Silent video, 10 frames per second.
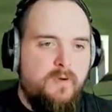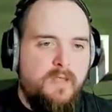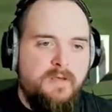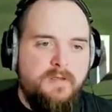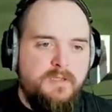
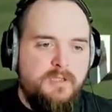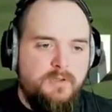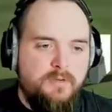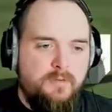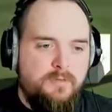in
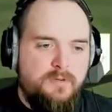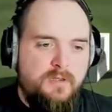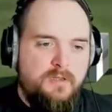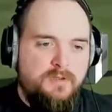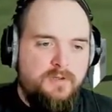2. So
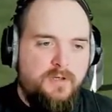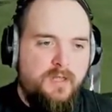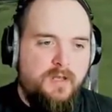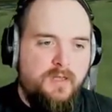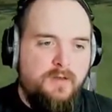let's try and
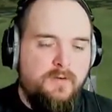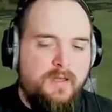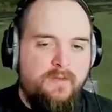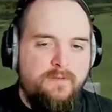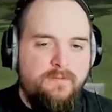get an eagle out of